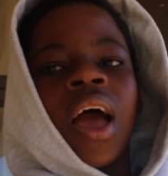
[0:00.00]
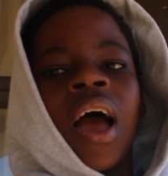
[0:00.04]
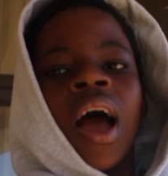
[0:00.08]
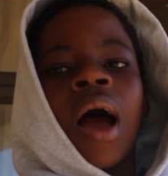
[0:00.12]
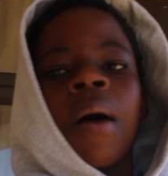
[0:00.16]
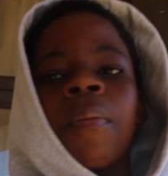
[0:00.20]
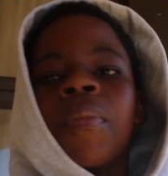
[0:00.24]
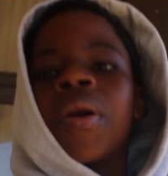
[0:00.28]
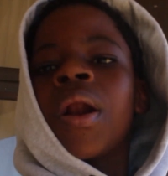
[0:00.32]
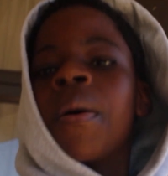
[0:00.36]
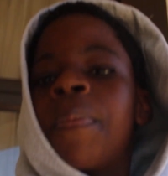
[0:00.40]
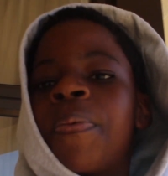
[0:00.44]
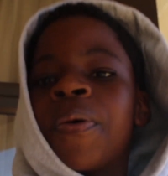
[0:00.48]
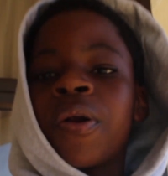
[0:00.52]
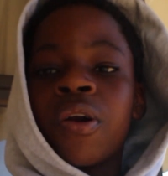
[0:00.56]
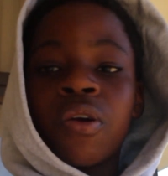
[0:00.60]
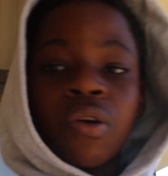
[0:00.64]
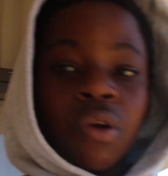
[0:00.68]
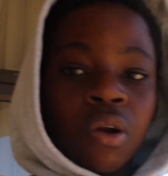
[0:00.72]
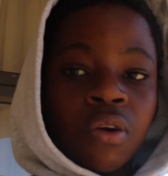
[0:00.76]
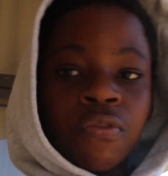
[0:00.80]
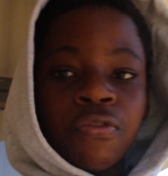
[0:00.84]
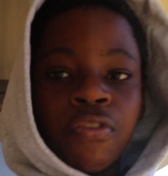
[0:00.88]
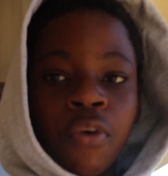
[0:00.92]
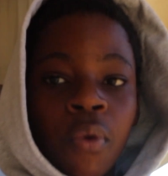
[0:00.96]
I'm gonna put it
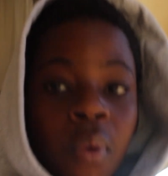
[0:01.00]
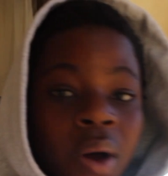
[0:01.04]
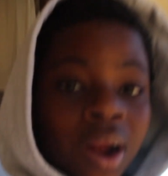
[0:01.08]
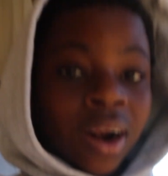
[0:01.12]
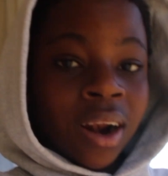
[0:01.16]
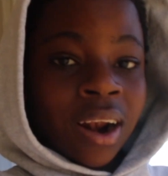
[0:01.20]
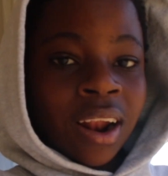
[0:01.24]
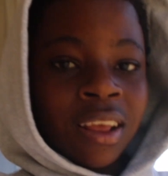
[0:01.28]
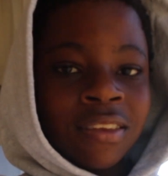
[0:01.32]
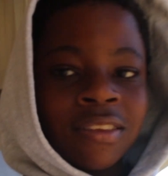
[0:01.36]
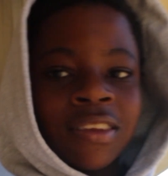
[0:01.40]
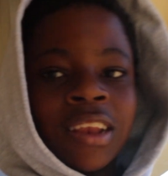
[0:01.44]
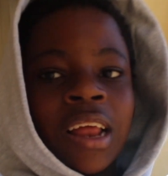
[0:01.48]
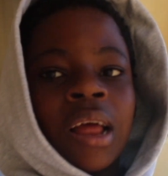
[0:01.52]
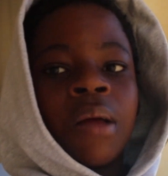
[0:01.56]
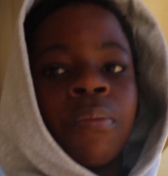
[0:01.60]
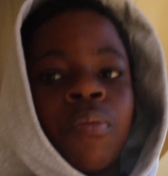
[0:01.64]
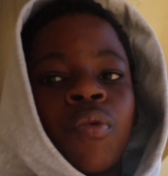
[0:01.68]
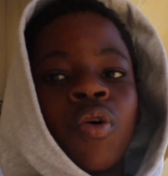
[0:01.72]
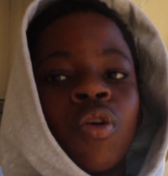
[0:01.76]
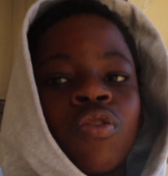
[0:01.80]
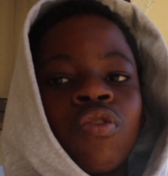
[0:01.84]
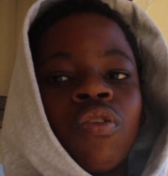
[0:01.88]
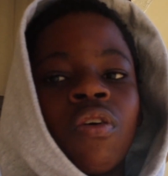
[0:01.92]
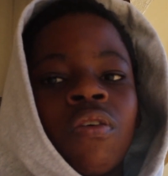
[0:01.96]
on for one last time
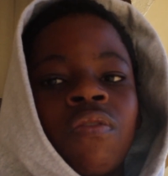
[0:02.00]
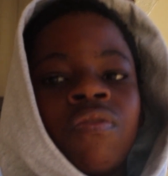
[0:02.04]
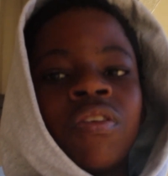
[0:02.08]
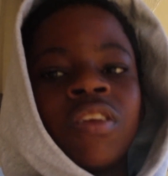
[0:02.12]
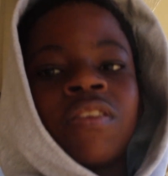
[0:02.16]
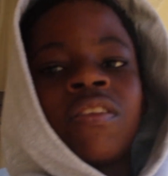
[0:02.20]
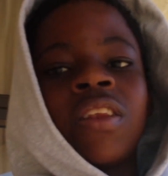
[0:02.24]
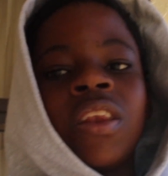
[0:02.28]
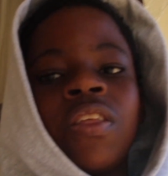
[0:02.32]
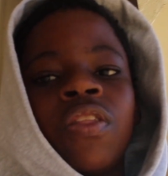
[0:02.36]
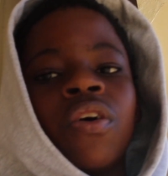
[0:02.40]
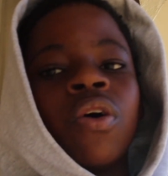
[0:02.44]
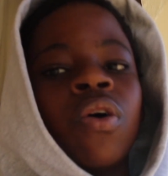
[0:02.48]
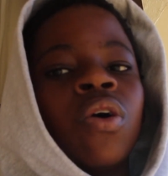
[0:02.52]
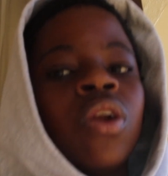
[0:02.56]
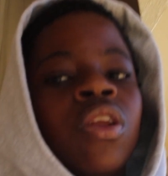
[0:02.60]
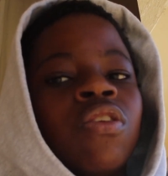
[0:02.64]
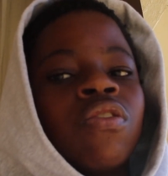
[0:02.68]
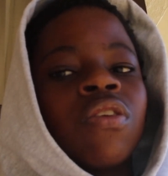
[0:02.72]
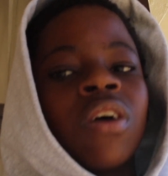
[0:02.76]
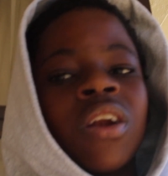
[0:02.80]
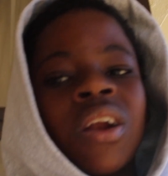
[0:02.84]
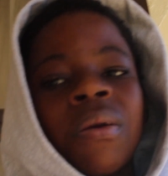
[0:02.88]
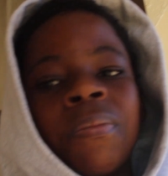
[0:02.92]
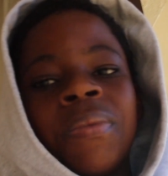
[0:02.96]
because obviously the hoodie is
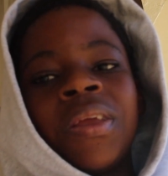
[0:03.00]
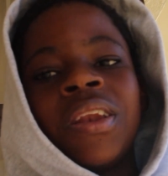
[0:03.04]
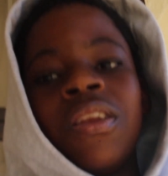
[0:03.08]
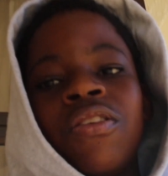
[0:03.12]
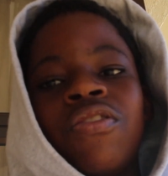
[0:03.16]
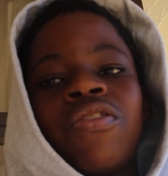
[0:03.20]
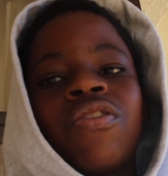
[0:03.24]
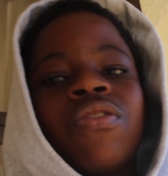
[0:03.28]
gonna be